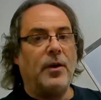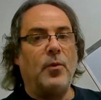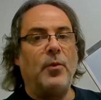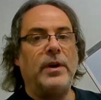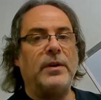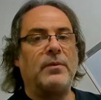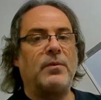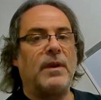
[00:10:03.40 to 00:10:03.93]

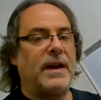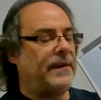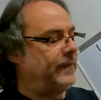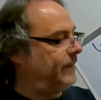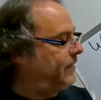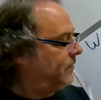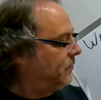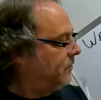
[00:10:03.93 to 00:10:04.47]
we run
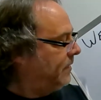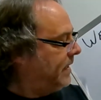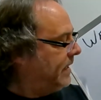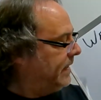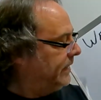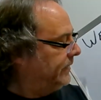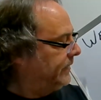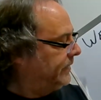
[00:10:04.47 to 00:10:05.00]
the
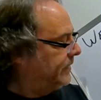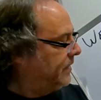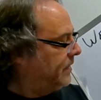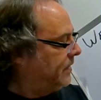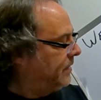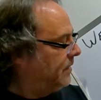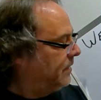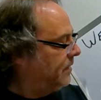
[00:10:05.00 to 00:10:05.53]
risk
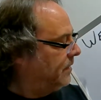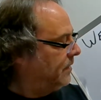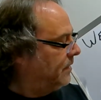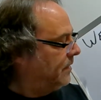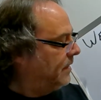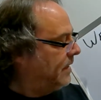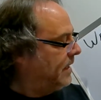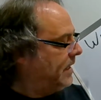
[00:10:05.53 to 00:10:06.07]

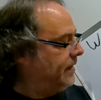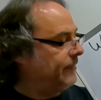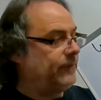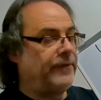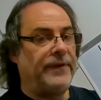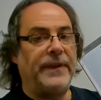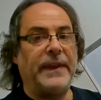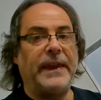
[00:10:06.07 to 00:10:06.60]

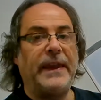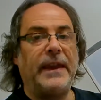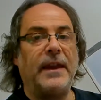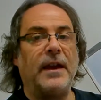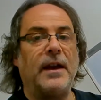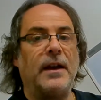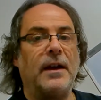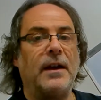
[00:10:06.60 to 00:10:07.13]
of the
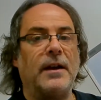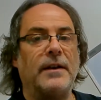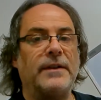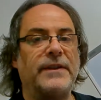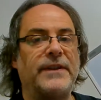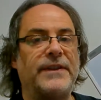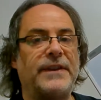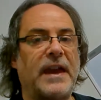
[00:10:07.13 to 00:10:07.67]

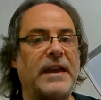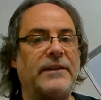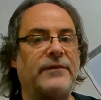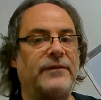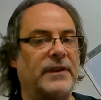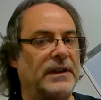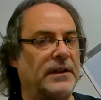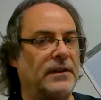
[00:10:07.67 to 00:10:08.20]

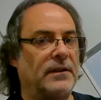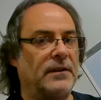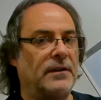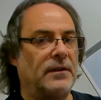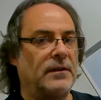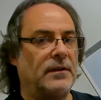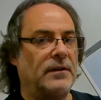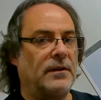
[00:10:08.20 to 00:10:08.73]
siphon
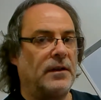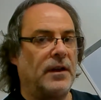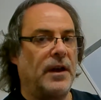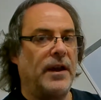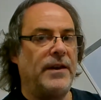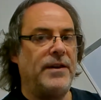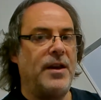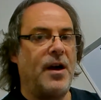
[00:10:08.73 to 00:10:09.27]

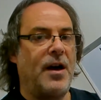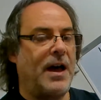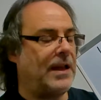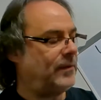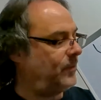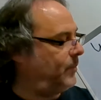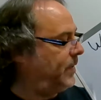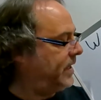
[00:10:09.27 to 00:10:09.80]
not
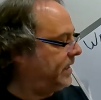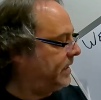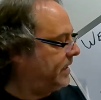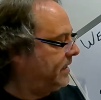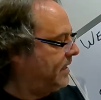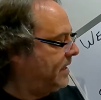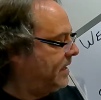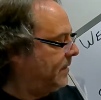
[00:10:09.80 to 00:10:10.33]
picking
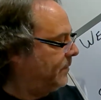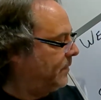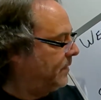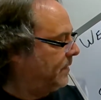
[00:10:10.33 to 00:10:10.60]
up